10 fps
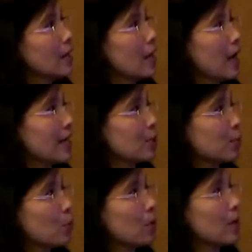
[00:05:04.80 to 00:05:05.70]

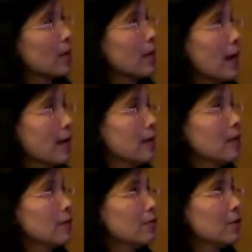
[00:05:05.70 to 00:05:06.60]
Exploring an
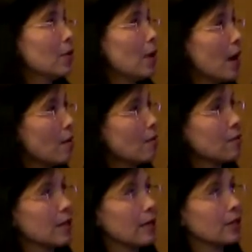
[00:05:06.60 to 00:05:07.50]
individual
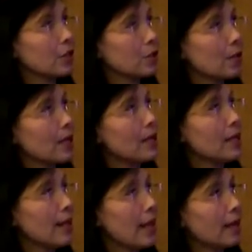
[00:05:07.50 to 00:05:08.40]
health history
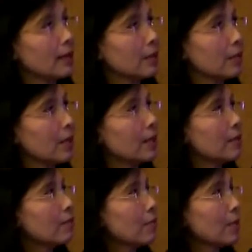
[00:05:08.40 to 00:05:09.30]
and current
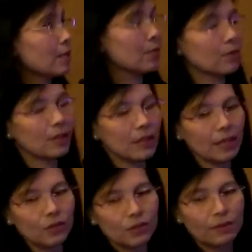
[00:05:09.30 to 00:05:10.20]
physical
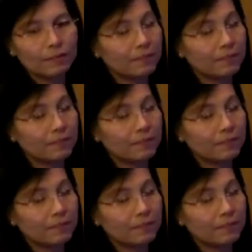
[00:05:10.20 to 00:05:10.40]
condition.